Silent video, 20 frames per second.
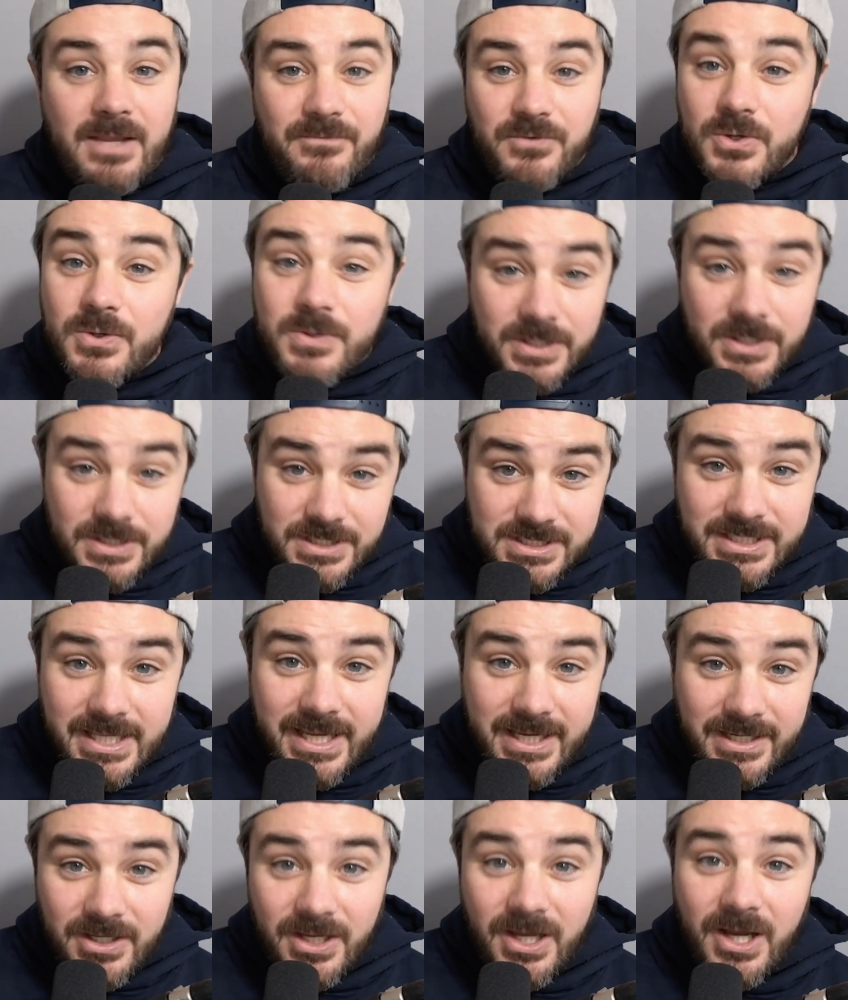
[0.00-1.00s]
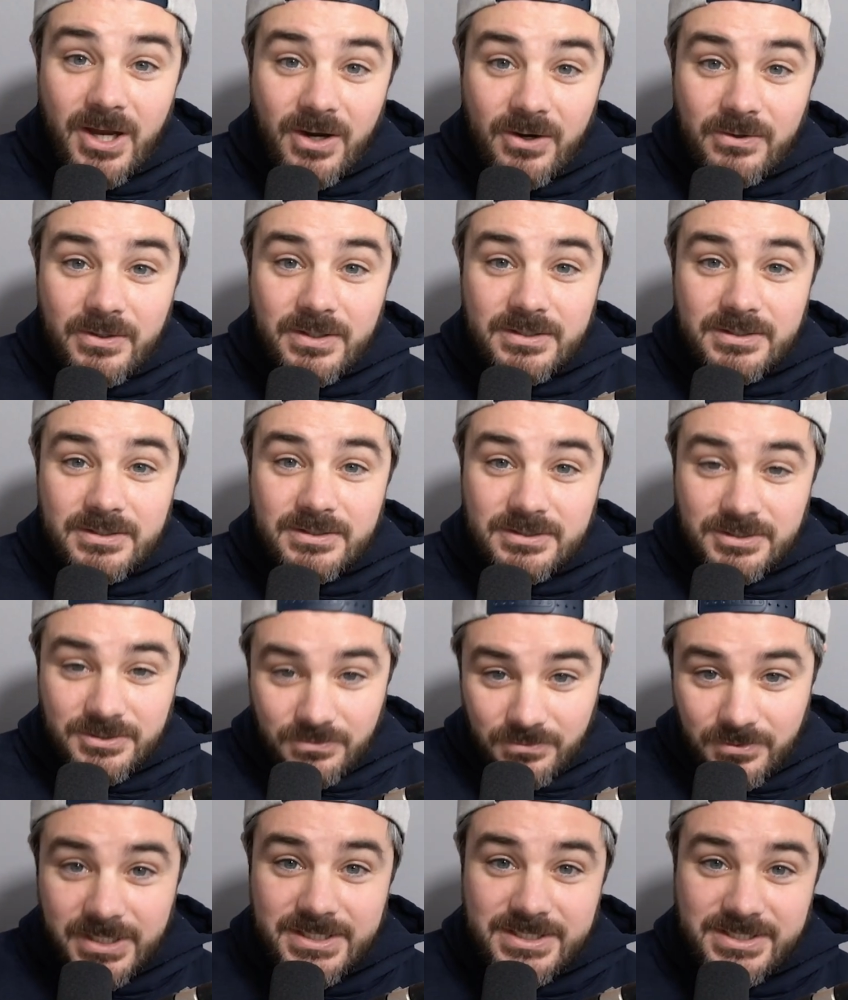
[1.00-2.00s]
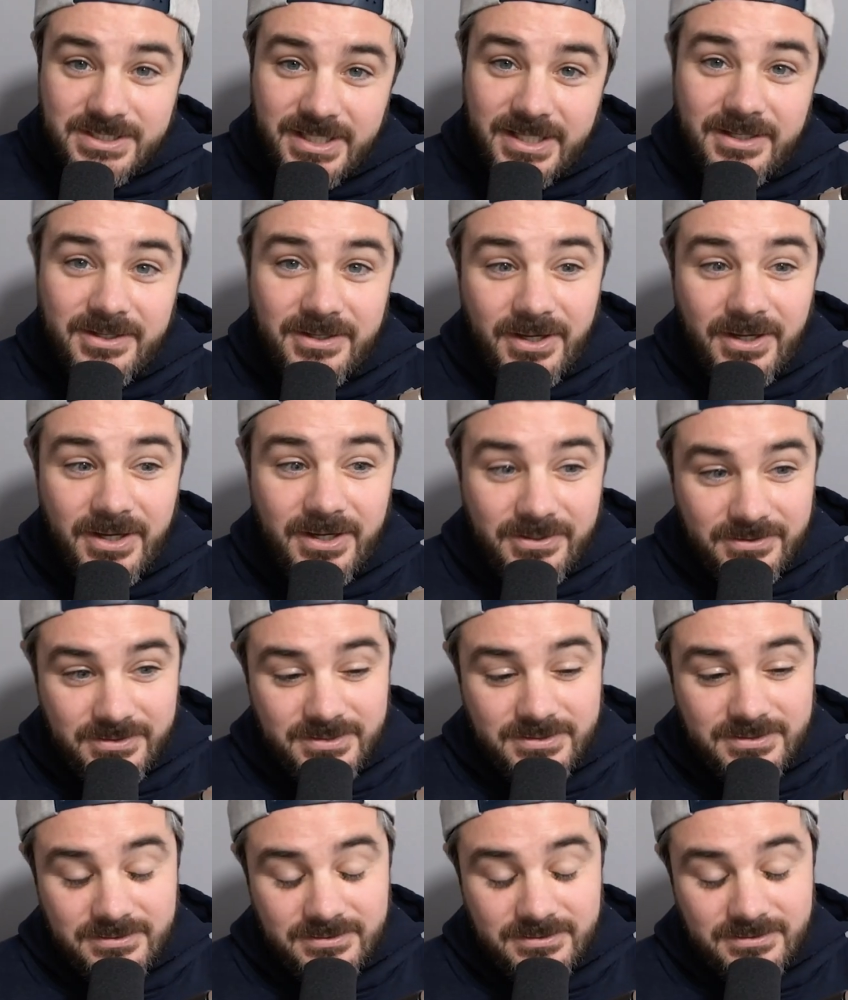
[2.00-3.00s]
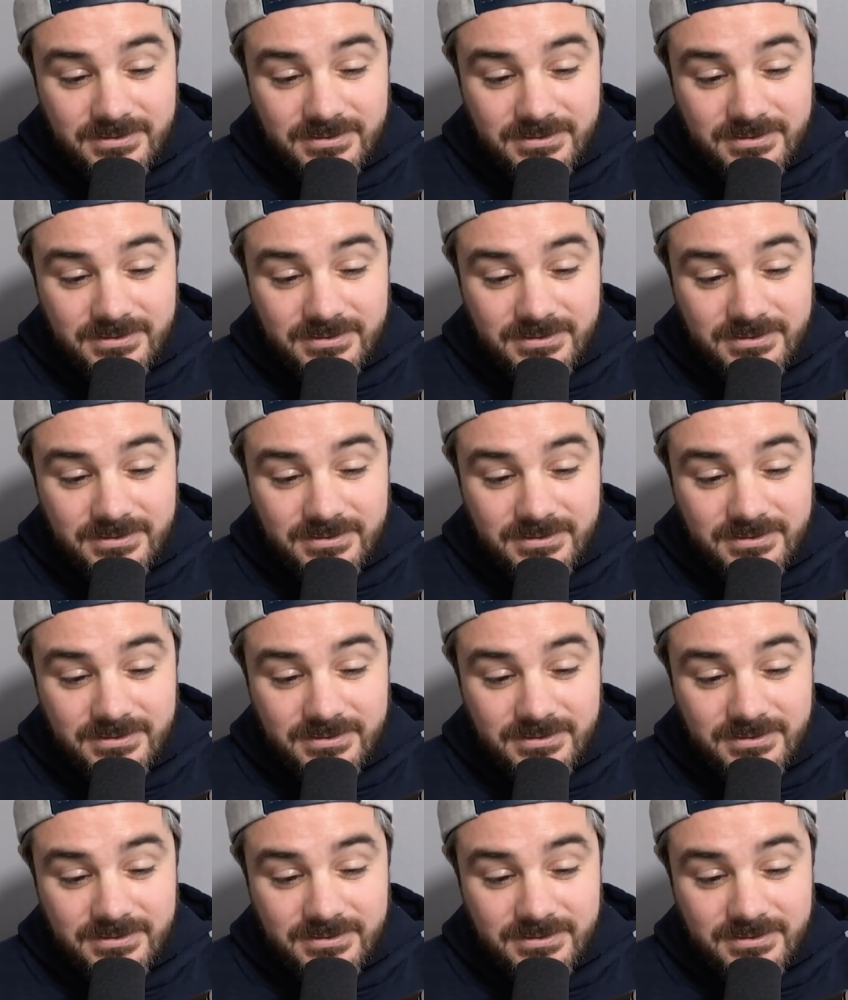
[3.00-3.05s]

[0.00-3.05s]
If you could say no, you would have said no,